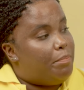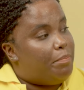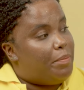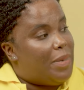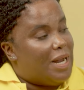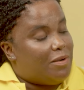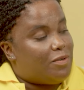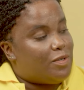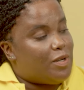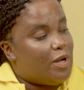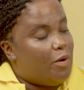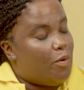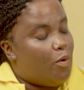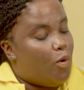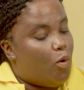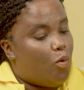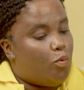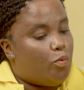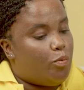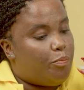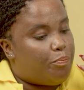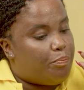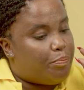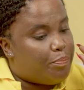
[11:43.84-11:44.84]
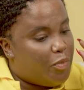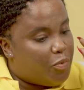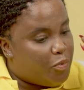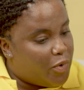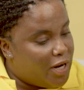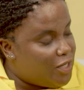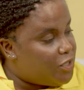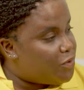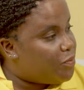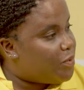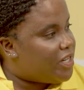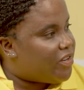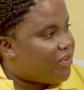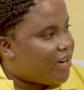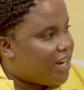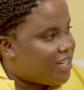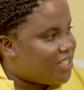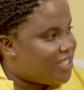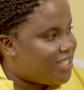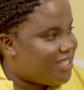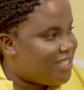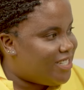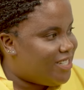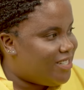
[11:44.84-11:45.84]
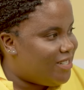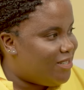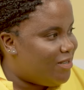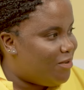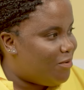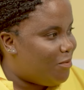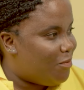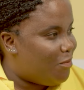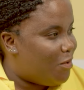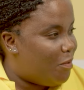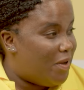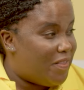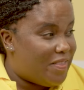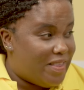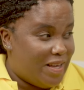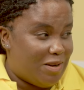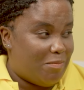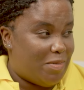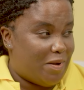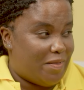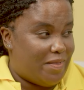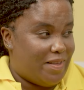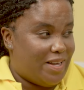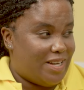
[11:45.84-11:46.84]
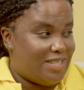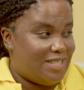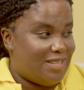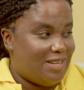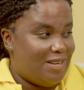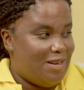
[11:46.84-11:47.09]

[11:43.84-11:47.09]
But where do we rush mm-hmm. when we think about that?